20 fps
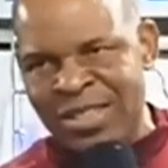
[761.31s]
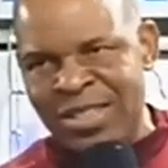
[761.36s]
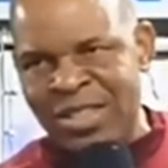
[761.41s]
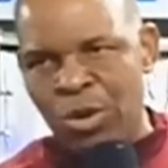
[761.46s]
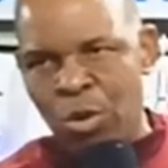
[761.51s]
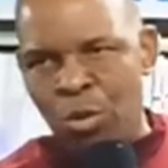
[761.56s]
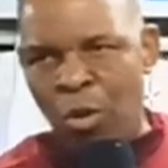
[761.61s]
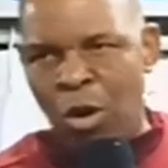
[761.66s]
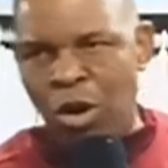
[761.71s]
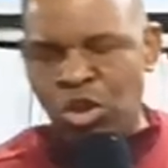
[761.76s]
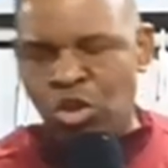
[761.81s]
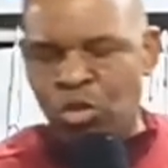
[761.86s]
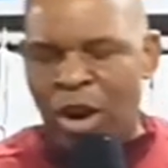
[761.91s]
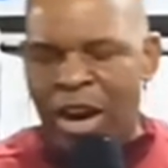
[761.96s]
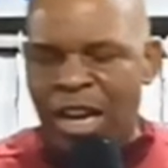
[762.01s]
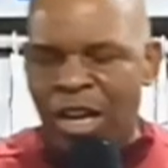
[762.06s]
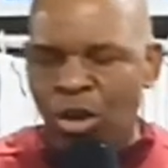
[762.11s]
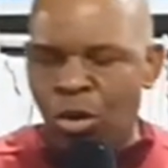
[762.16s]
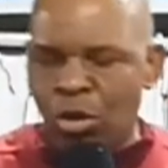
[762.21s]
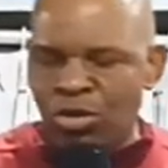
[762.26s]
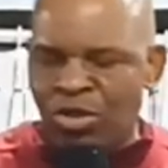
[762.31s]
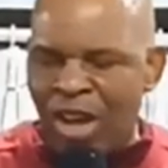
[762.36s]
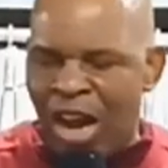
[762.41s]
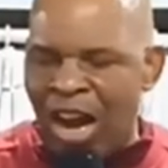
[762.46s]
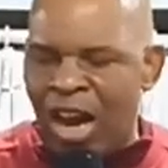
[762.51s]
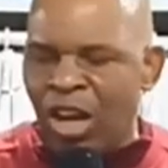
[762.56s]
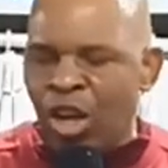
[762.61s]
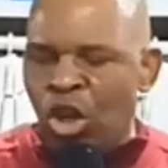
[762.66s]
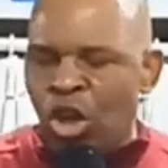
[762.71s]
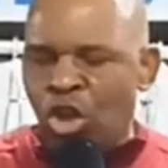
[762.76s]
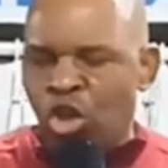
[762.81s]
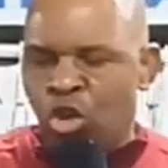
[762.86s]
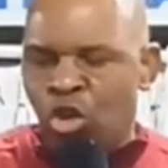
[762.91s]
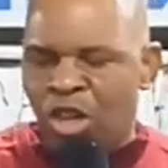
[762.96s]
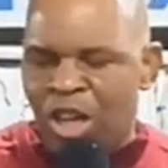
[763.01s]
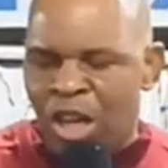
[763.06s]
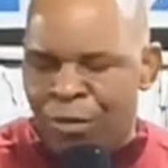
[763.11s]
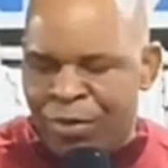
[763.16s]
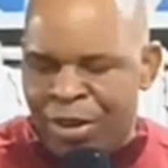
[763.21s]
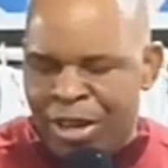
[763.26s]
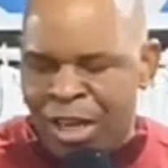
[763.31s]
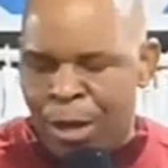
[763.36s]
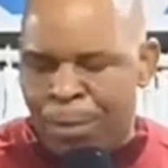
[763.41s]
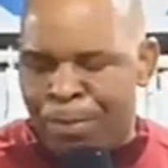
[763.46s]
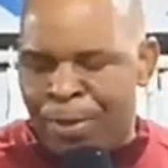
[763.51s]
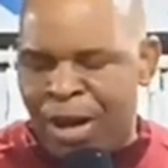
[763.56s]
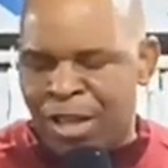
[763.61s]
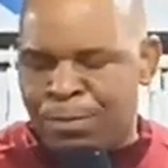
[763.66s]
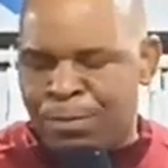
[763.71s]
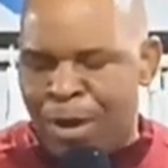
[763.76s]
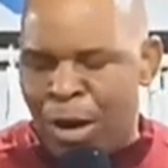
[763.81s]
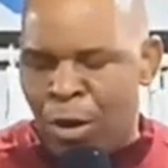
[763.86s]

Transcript: once you are a loser, you live in the past.